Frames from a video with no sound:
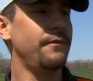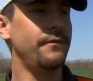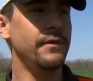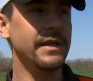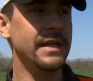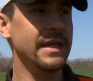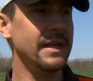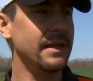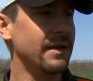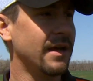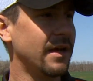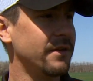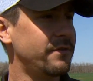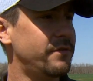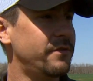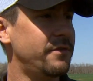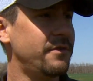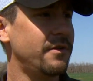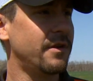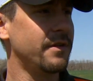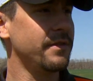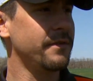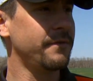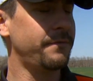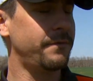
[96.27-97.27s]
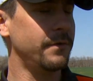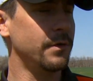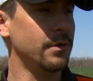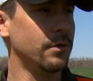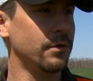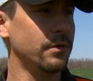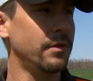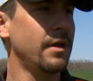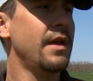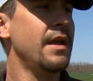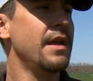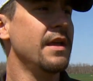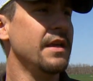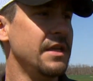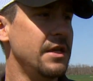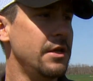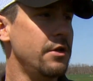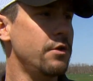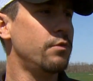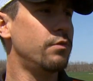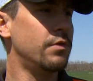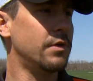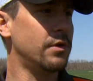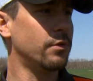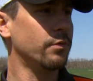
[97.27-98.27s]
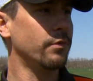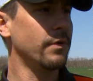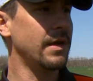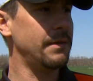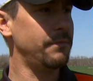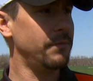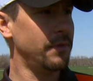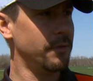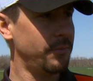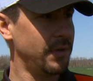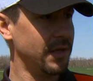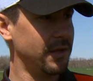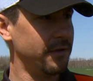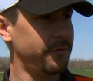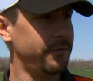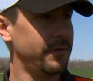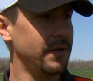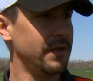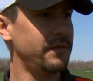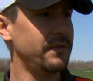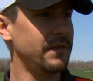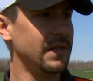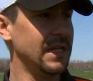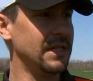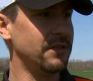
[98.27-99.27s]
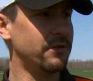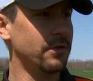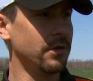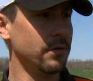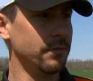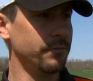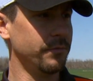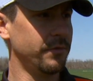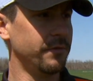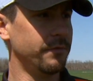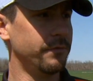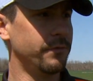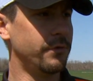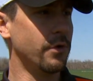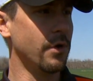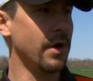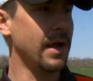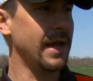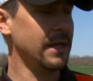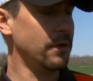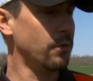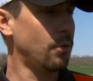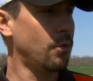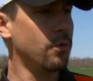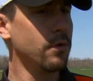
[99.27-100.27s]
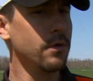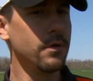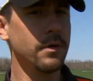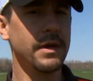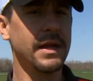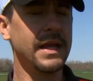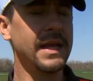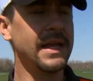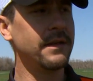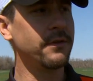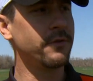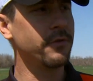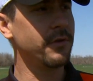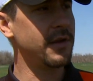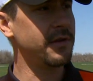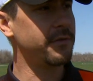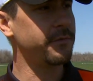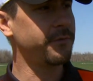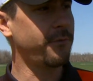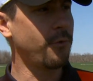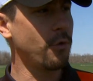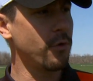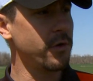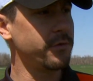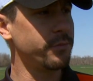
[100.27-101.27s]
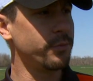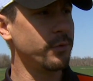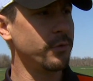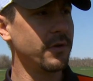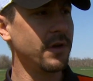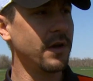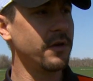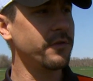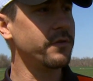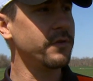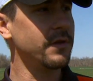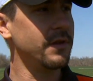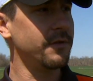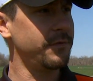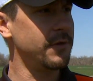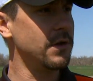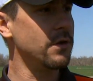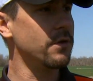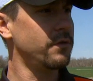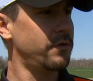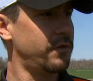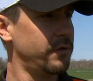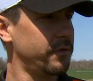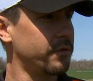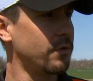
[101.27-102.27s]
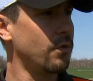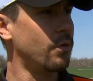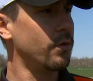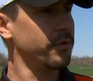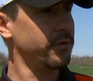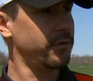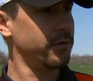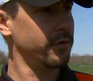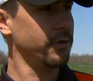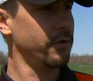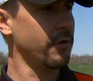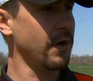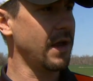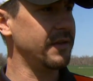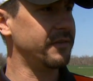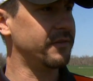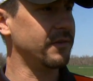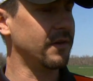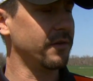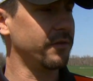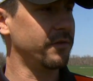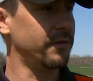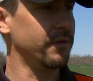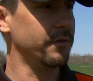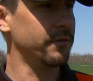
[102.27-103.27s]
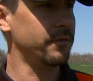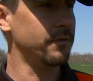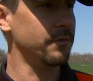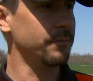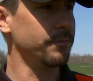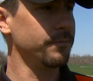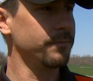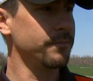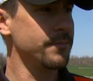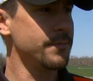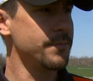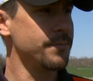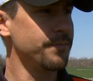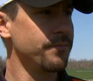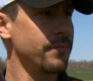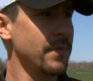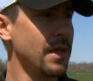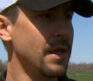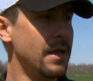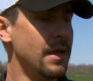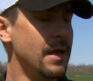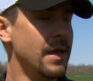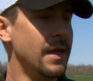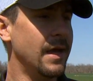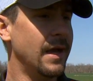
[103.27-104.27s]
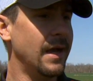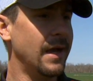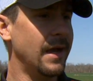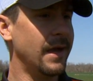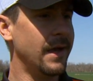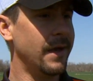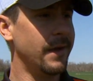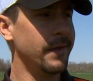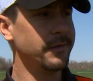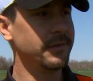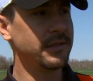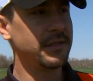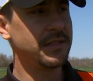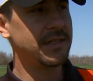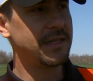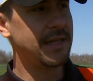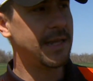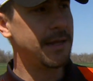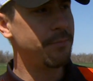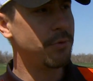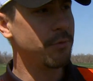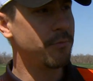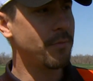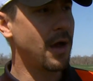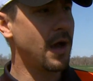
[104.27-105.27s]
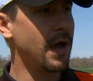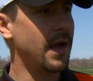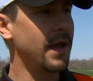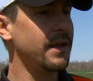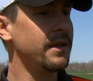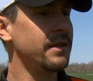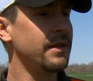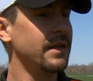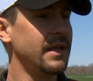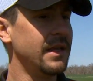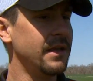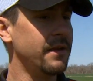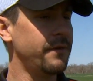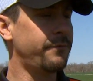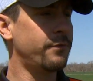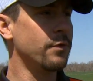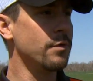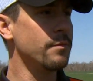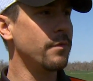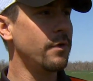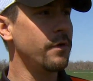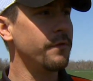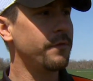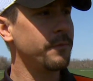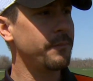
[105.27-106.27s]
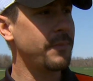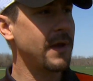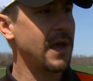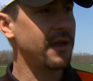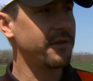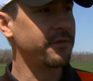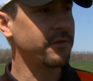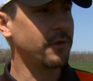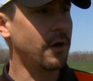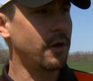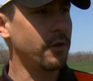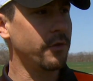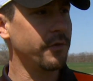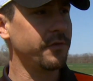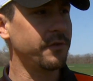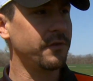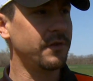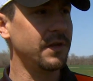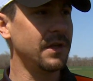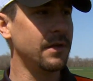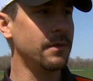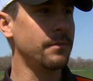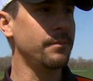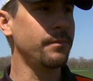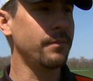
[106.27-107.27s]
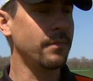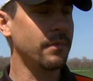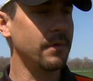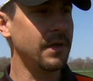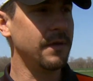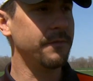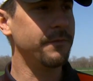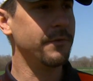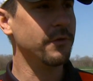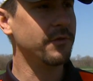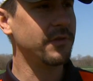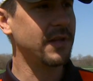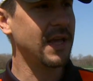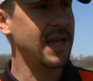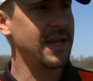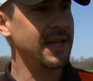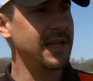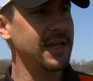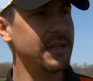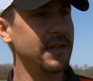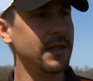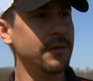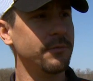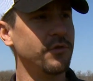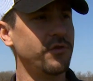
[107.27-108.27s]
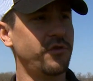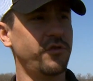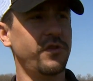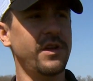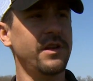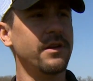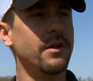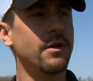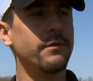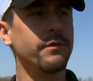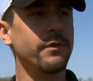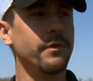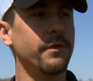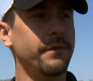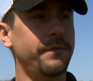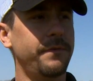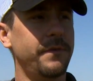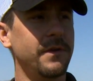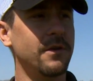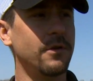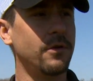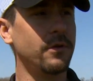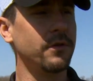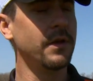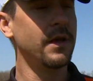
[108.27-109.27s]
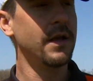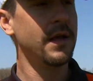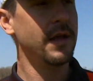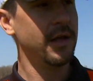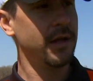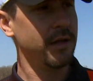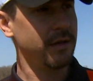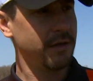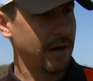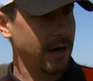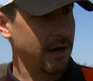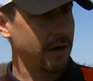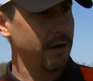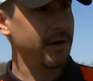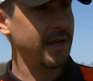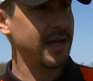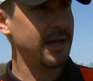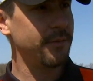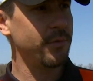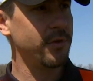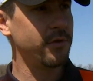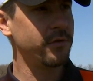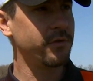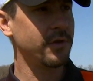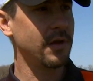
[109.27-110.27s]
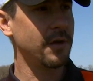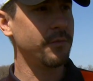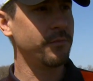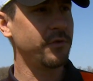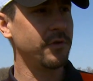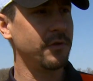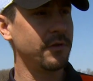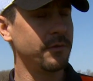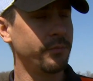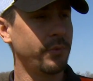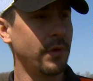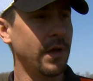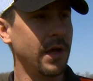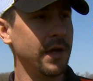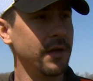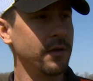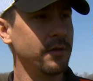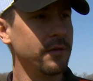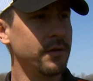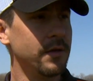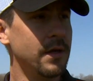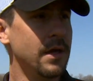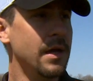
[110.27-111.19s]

if you get nitrogen on the field, you will reap the benefits in terms of grain or increased forage production if you're just going to a graze out system. Uh, keep in mind, if we're moving past hollow stem, if you're taking a machine over the field, tire damage comes into play